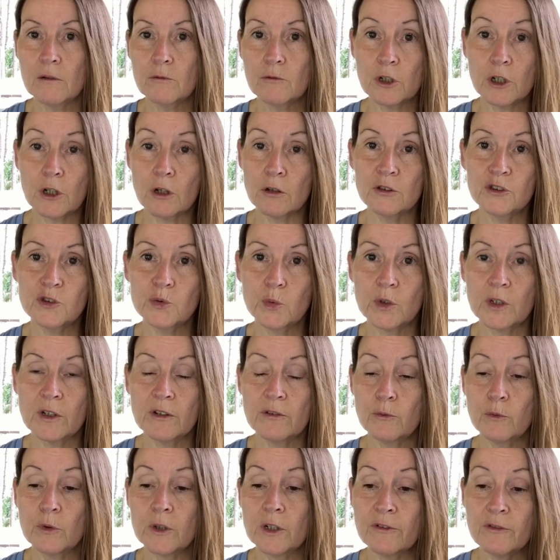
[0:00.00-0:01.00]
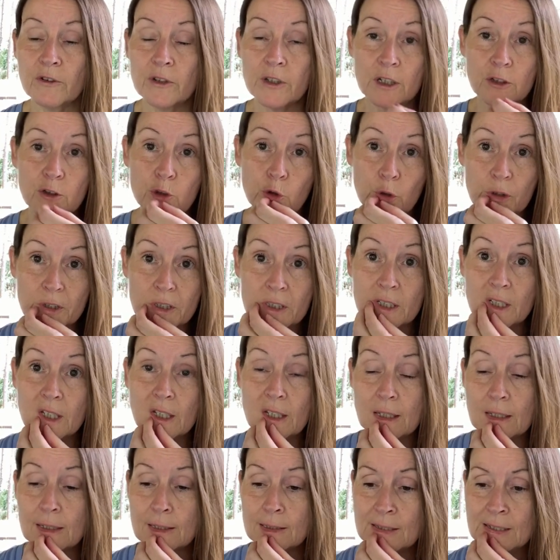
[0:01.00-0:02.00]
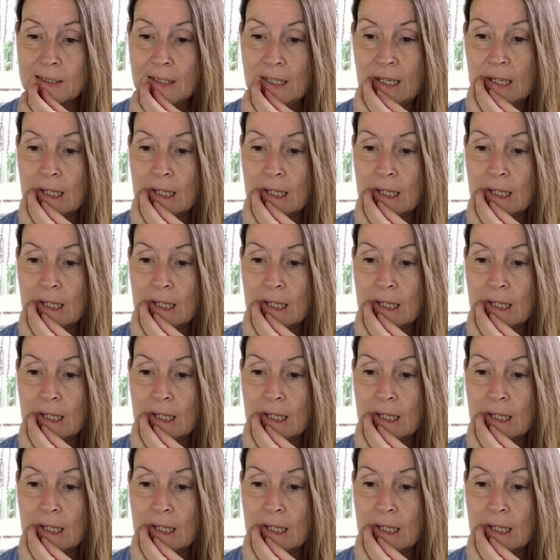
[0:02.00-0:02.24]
regardless with whatever that choice is,